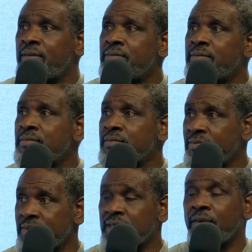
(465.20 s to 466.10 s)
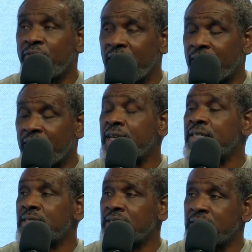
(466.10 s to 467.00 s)
Yeah, the top five. Okay, top, top five. five
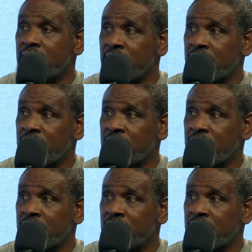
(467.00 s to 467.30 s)
yeah.